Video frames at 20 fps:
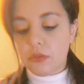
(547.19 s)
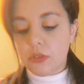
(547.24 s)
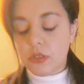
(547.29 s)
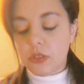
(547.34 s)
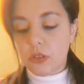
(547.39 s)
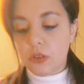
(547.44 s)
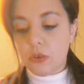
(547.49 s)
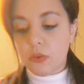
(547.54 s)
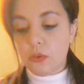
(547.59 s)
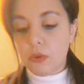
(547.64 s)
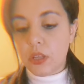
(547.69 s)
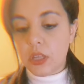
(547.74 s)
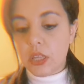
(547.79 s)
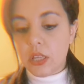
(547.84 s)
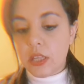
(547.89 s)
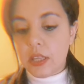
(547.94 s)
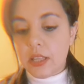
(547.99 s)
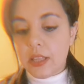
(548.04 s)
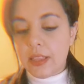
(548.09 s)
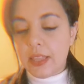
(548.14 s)
So,
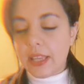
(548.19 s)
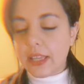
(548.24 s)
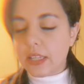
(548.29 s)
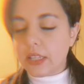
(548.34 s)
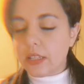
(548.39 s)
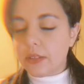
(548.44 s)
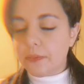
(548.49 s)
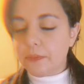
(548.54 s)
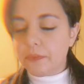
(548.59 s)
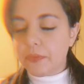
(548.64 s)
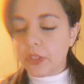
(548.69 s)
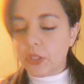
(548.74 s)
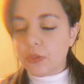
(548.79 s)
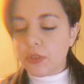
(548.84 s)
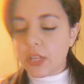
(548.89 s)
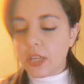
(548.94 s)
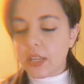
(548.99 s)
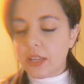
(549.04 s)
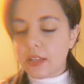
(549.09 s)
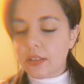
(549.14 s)
like, you
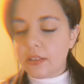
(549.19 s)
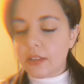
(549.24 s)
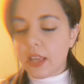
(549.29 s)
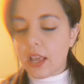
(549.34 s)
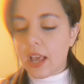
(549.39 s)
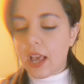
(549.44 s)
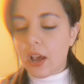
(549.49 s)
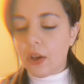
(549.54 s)
can,